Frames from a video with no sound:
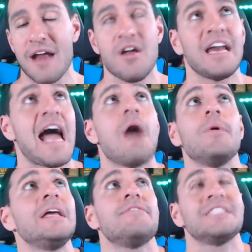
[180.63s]
Not, I
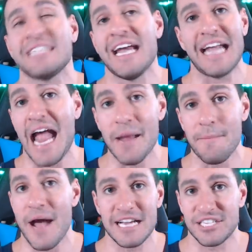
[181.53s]
would even take a
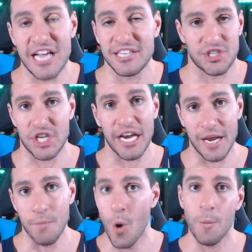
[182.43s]
base set Sun
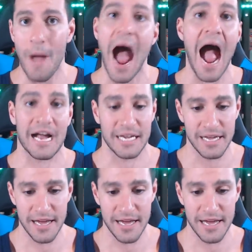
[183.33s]
and Moon pack.